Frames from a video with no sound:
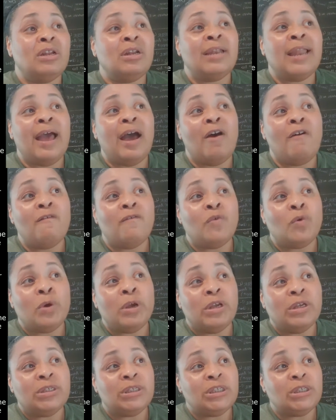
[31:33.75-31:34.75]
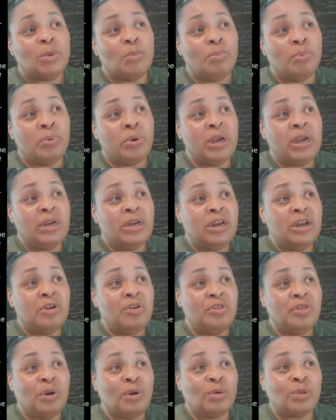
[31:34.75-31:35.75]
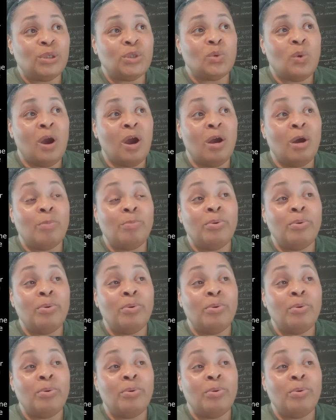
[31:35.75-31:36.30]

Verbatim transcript: in a loud voice Bring near those who are